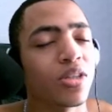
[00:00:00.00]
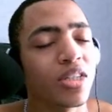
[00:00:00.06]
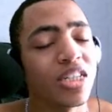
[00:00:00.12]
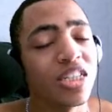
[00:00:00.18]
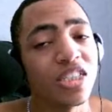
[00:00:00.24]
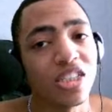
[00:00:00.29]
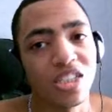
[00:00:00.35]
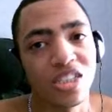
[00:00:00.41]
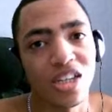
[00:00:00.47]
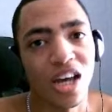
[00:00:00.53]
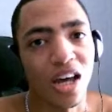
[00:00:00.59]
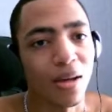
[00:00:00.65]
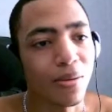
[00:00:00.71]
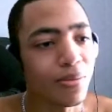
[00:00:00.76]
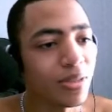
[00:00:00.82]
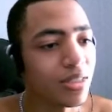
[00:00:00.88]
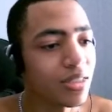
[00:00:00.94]
ninja
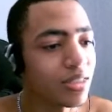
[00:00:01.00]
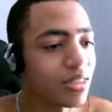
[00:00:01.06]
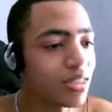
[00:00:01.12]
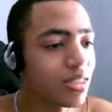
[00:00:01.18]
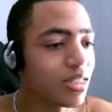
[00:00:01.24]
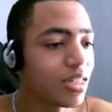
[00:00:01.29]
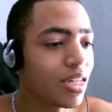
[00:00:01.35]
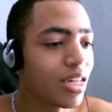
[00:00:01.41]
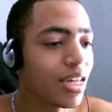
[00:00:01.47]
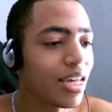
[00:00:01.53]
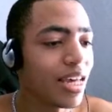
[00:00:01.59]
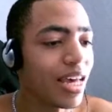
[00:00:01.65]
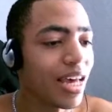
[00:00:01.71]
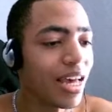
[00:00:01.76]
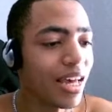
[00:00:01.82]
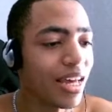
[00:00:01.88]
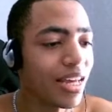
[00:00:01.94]
tabis.
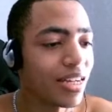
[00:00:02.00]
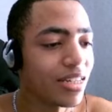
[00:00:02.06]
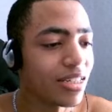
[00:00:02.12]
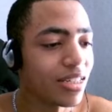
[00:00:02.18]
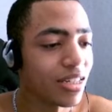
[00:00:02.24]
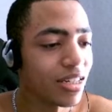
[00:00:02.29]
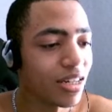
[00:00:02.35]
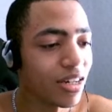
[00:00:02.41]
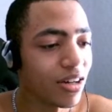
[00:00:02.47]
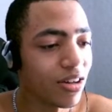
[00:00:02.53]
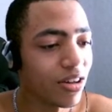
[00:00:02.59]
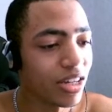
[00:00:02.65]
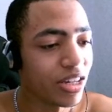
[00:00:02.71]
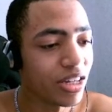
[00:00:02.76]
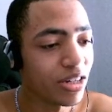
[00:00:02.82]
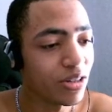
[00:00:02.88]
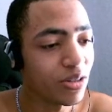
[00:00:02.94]
And
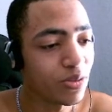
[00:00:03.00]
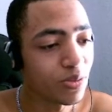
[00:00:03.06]
here